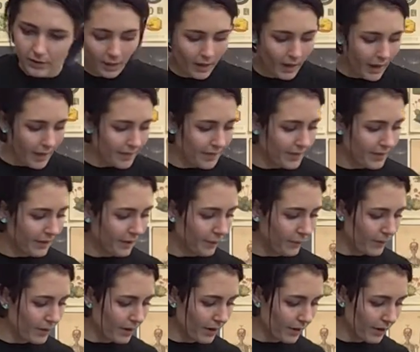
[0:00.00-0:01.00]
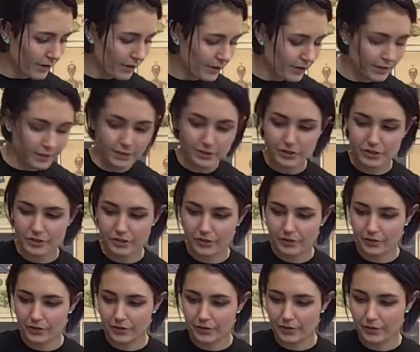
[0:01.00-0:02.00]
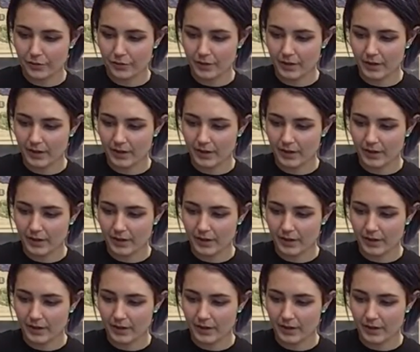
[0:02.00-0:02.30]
I think we are good to